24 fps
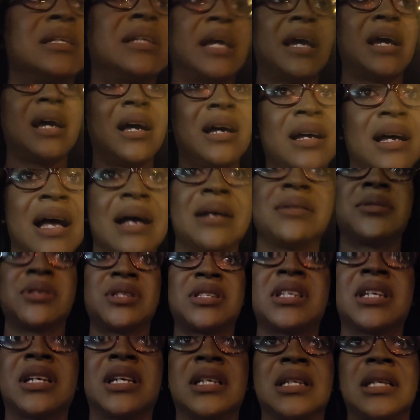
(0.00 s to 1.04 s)
yeah, I'm
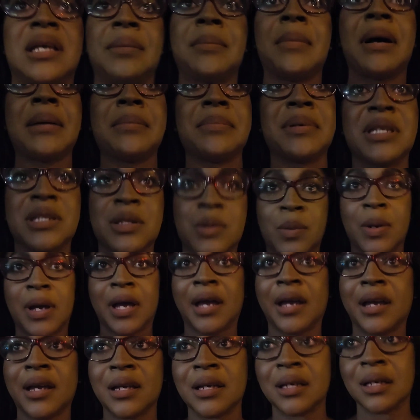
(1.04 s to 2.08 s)
just thinking that might be the
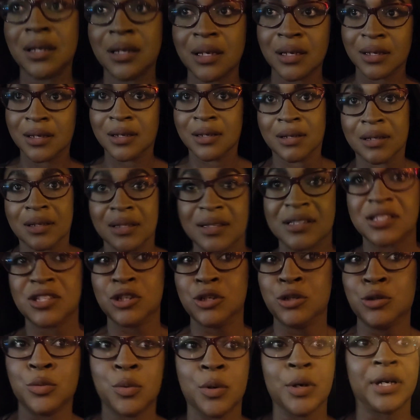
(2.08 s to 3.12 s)
way.
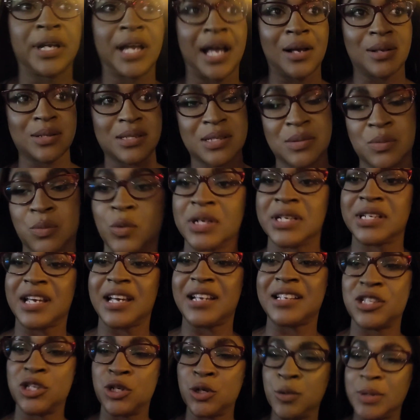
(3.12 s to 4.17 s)
to work out some
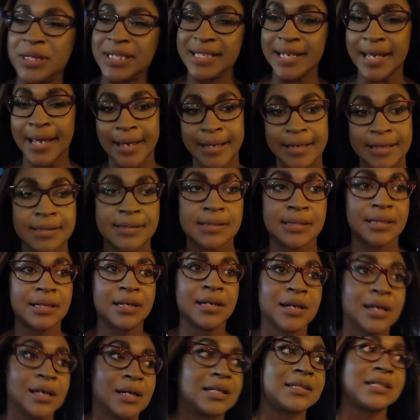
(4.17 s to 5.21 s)
day, two a day.
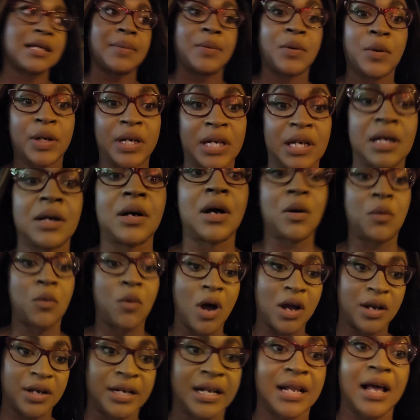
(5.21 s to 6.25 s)
Because I've been working,
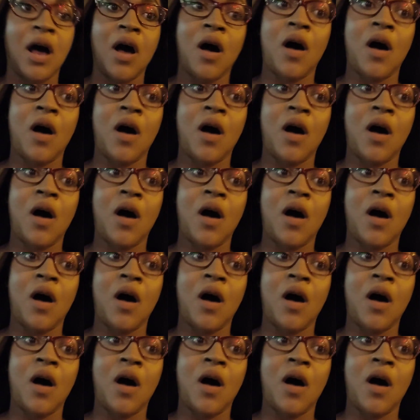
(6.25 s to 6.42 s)
walking